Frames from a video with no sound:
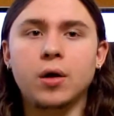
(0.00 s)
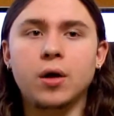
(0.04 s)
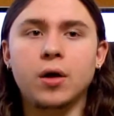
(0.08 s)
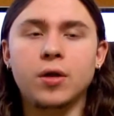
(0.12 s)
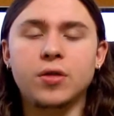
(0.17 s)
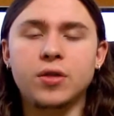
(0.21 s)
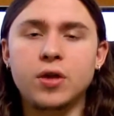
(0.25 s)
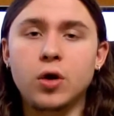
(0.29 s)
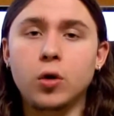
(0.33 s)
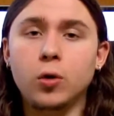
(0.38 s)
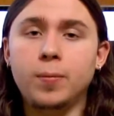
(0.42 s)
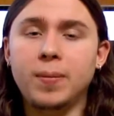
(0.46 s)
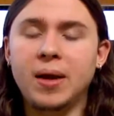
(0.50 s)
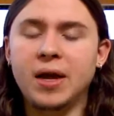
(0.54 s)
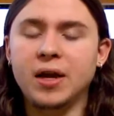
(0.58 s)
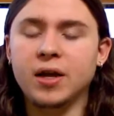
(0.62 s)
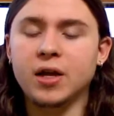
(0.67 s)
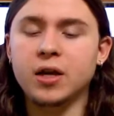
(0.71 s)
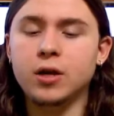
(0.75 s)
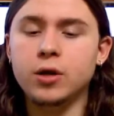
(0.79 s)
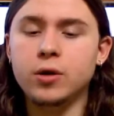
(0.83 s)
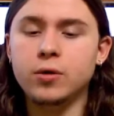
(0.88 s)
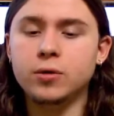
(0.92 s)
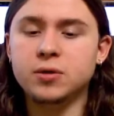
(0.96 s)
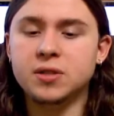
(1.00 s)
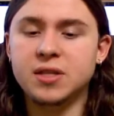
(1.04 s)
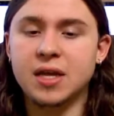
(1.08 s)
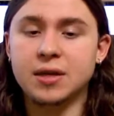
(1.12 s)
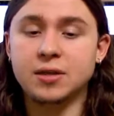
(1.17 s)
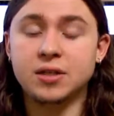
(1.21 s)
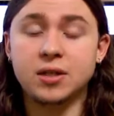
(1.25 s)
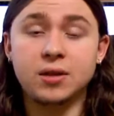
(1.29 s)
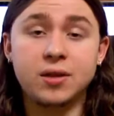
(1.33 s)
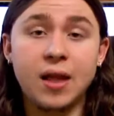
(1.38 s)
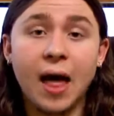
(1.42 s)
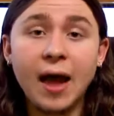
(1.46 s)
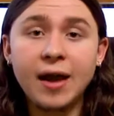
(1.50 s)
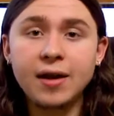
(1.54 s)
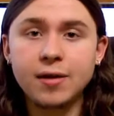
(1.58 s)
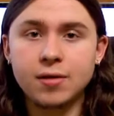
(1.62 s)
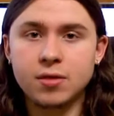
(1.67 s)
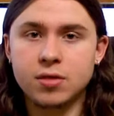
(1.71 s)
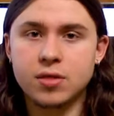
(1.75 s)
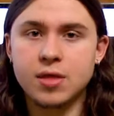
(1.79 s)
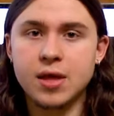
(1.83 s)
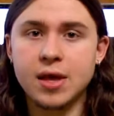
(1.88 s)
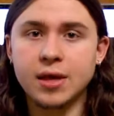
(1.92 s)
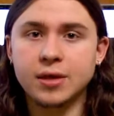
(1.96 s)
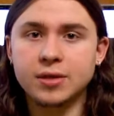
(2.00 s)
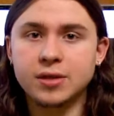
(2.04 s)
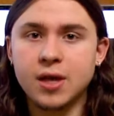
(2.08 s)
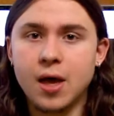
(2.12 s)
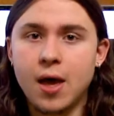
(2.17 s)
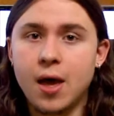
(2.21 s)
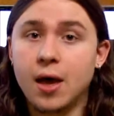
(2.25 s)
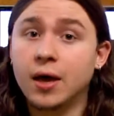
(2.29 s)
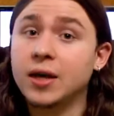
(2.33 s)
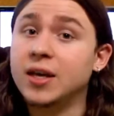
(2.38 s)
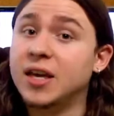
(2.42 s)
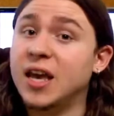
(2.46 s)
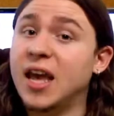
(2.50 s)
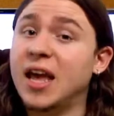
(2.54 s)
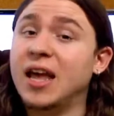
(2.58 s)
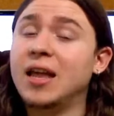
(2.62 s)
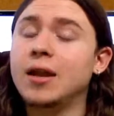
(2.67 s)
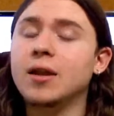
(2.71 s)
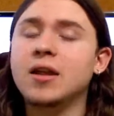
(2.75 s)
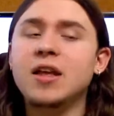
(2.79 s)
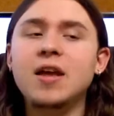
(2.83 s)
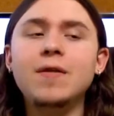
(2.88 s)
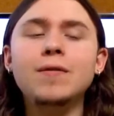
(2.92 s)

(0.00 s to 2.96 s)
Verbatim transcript: uh, the old man can use that, to lighten things can't.